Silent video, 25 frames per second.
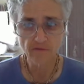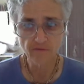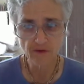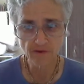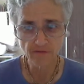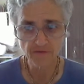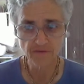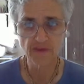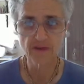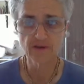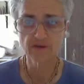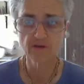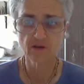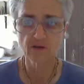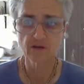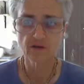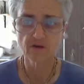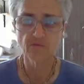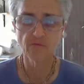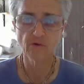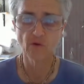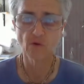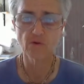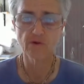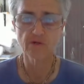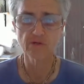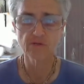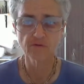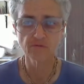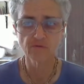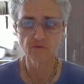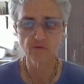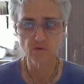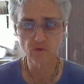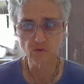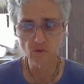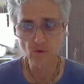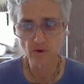authentic devotees of
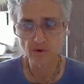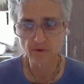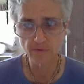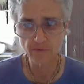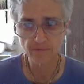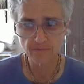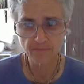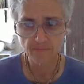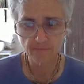the Lord.